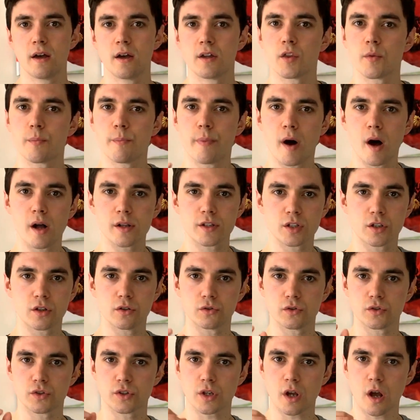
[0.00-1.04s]
the
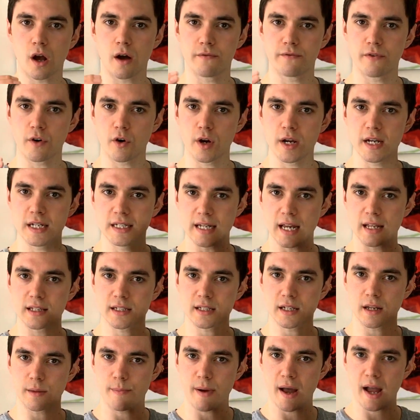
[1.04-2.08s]
particles are very
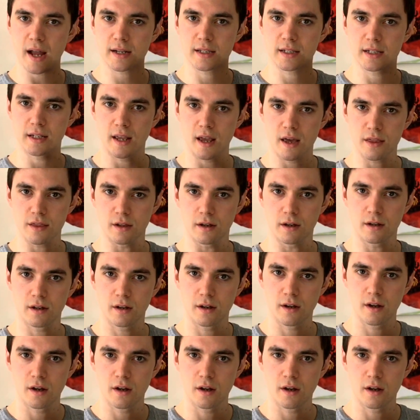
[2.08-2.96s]
densely packed together.